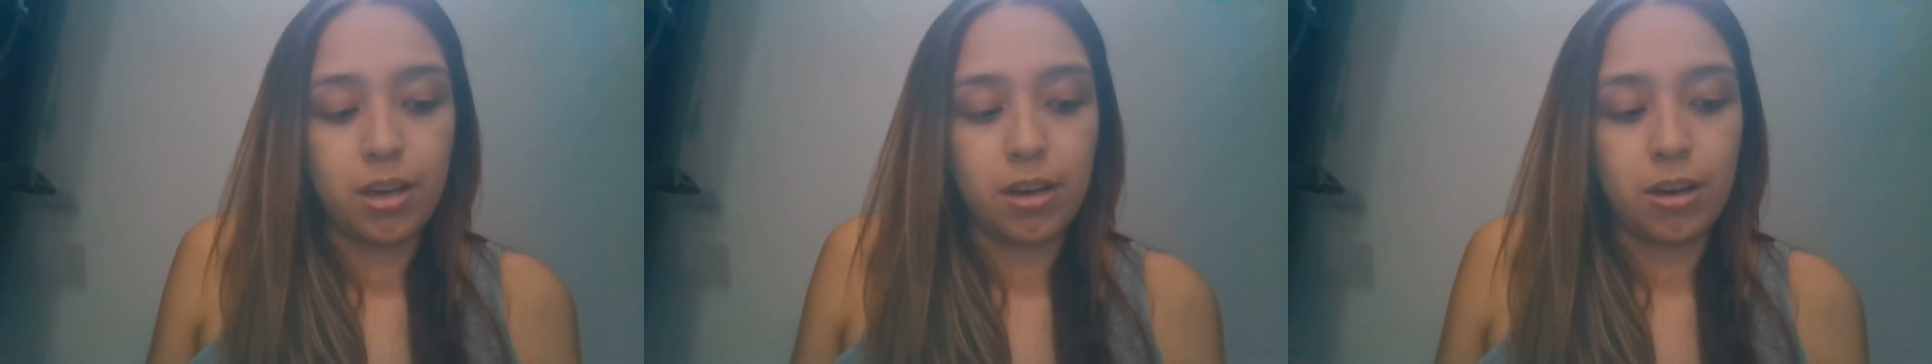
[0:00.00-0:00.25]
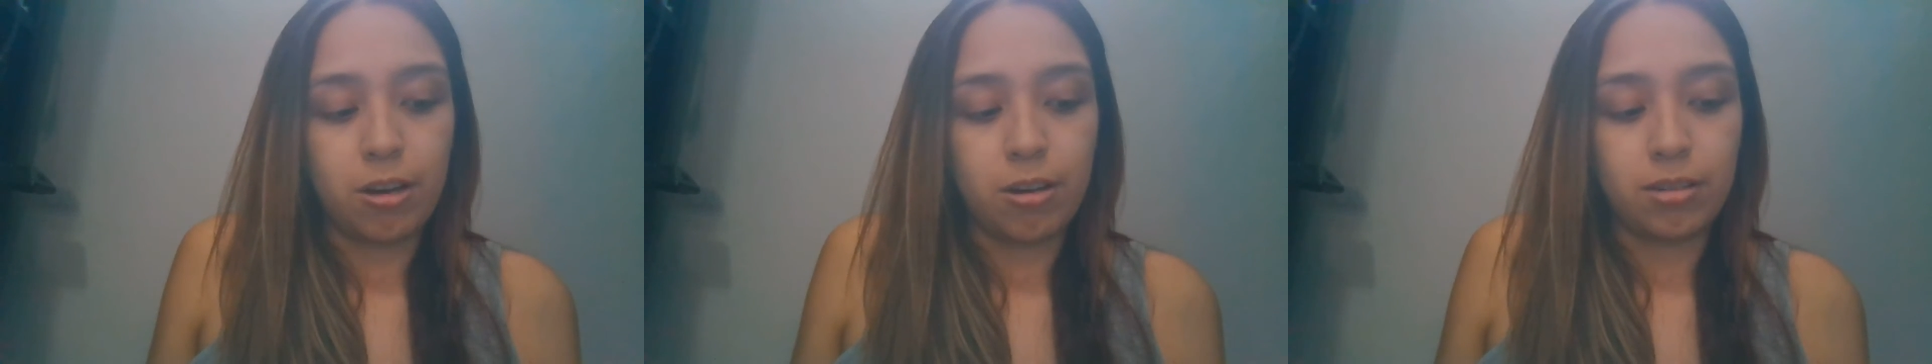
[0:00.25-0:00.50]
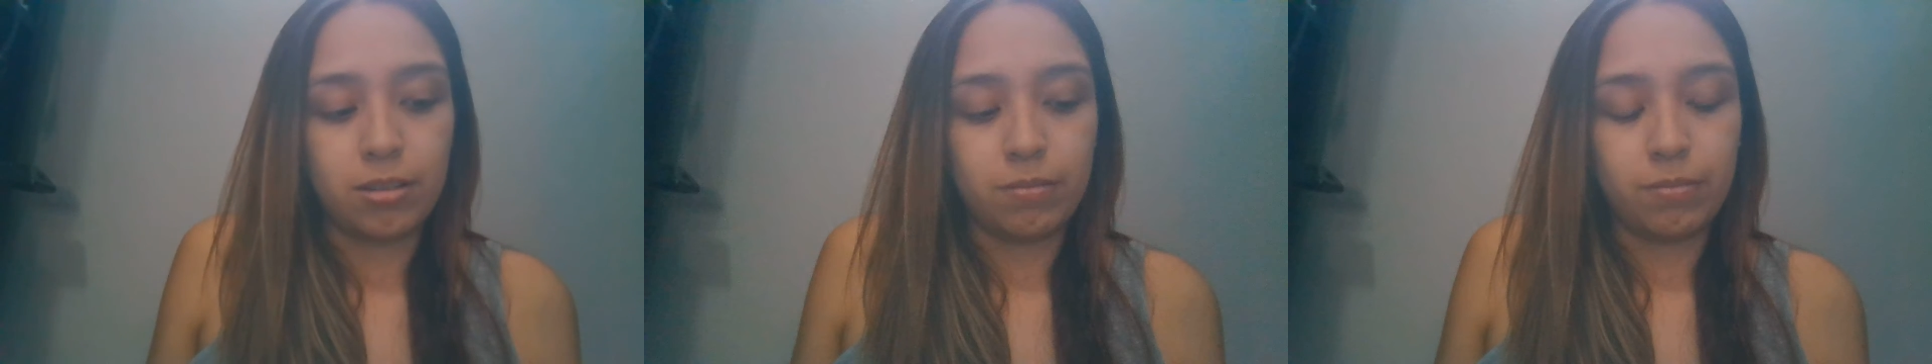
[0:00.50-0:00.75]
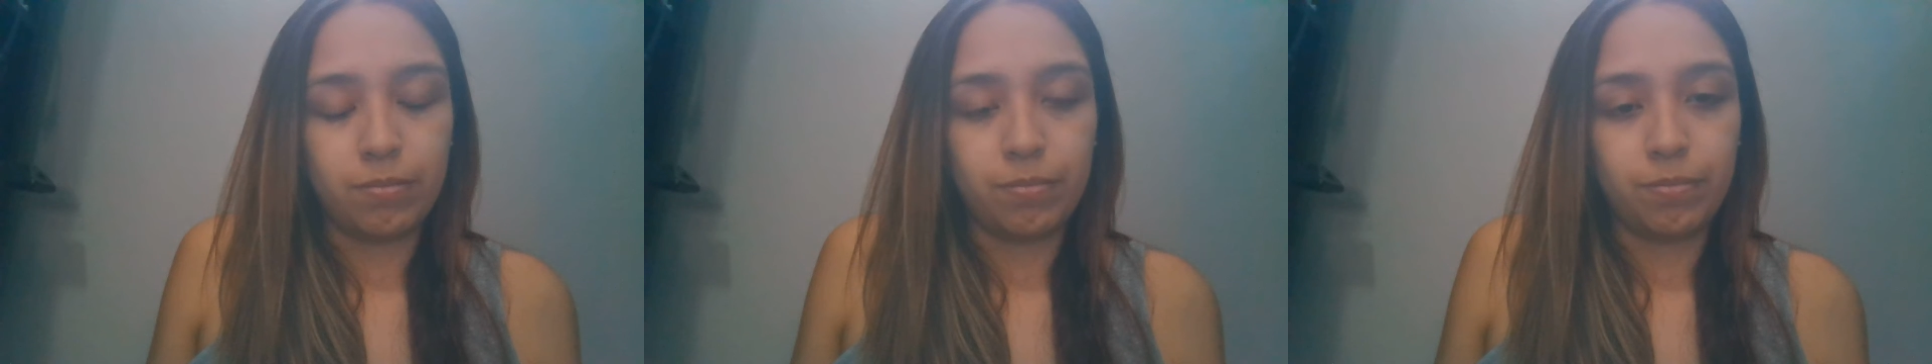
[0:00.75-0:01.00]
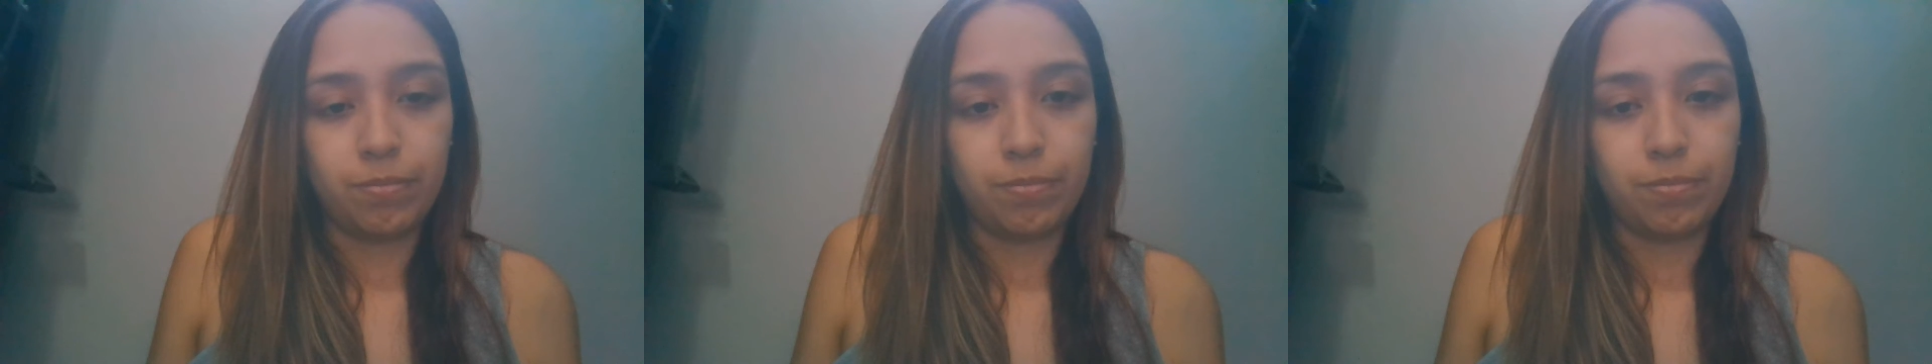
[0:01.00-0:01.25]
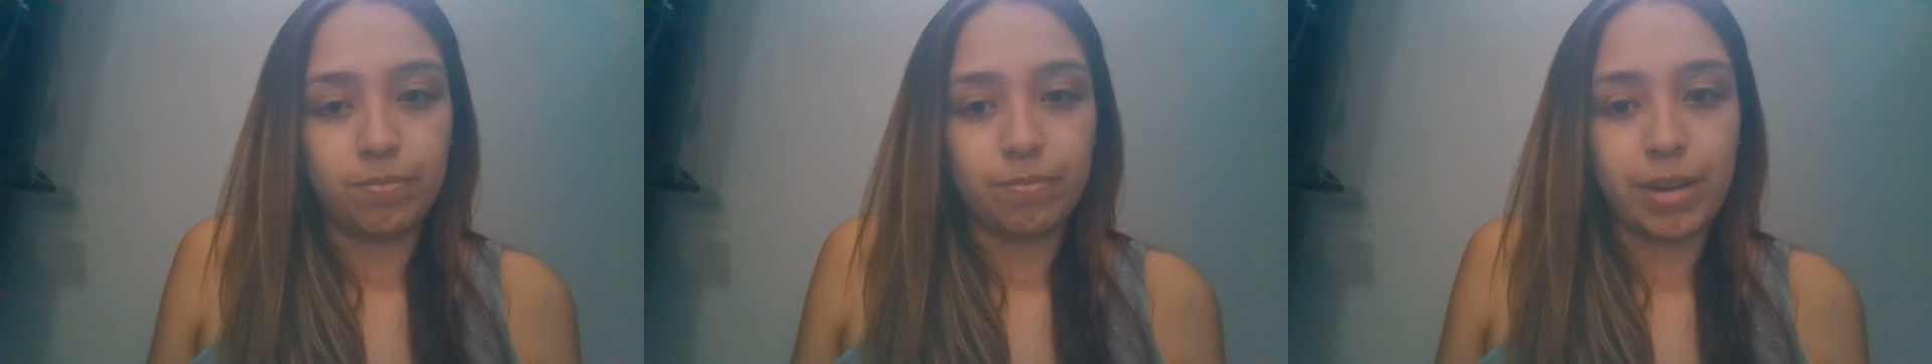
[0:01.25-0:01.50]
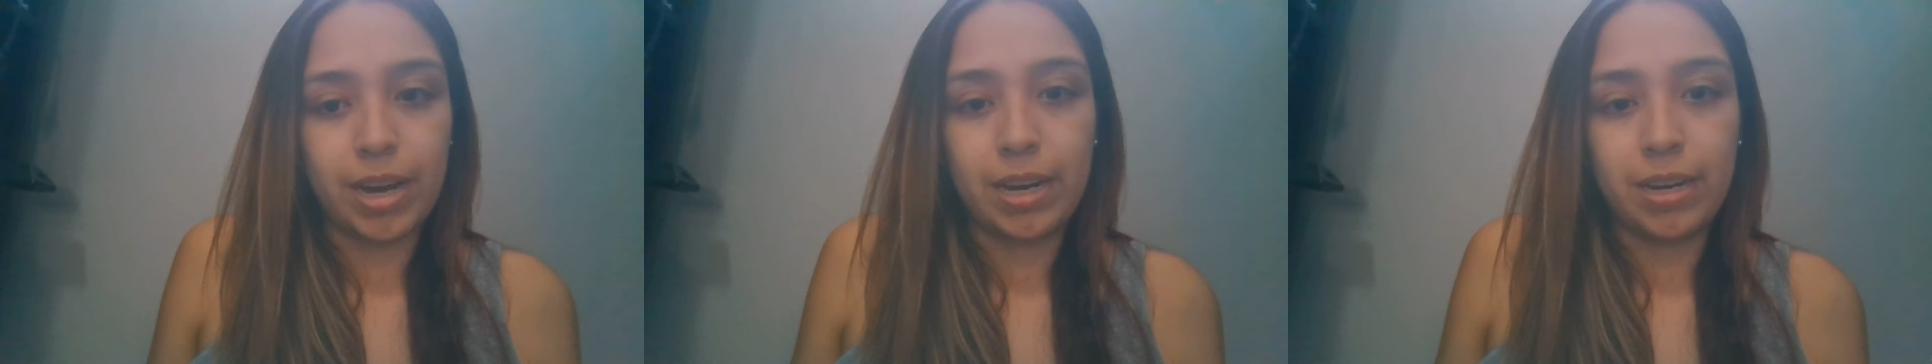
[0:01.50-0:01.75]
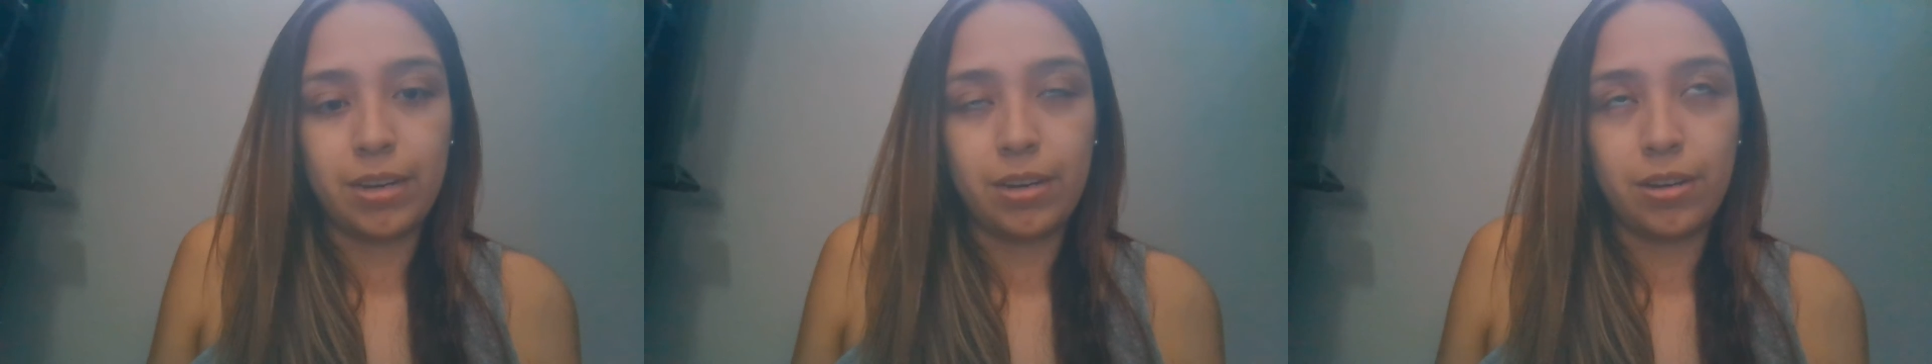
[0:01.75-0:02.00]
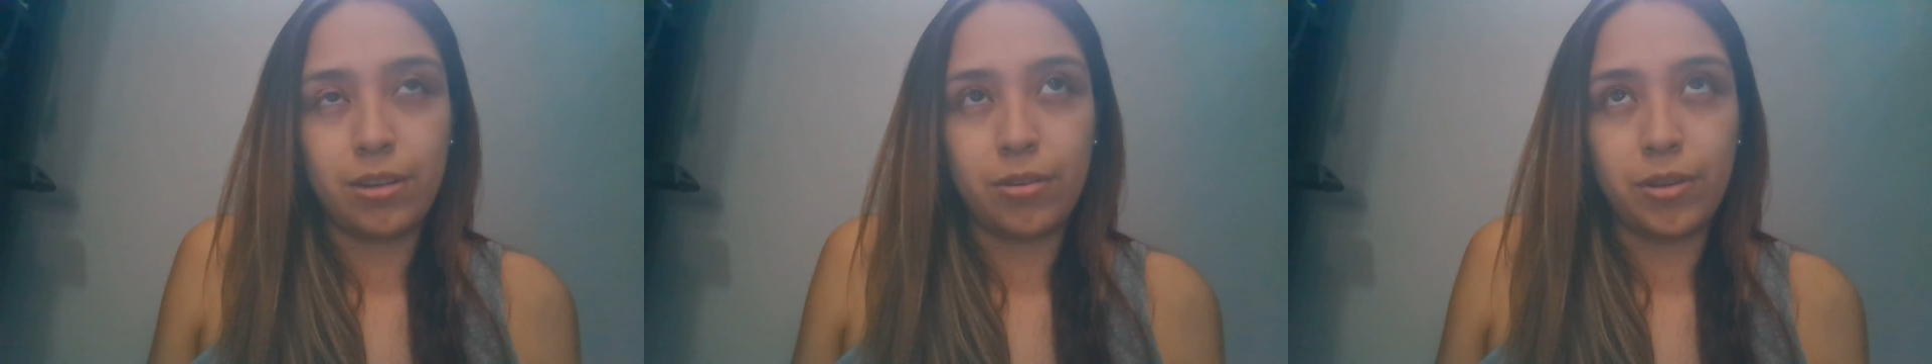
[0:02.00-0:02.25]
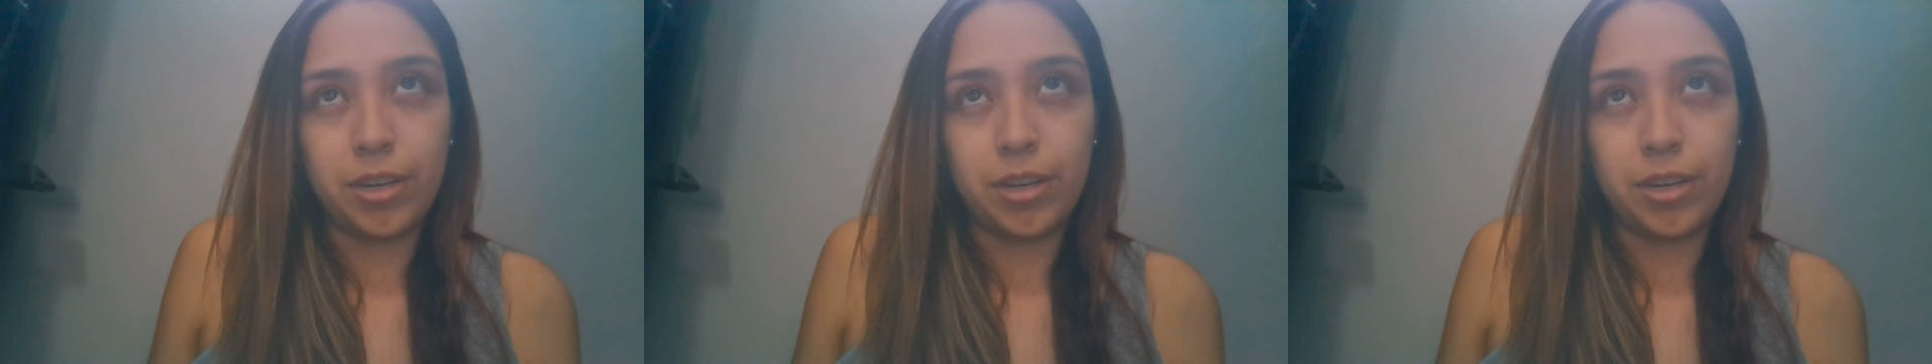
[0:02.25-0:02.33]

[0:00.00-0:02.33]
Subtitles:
by New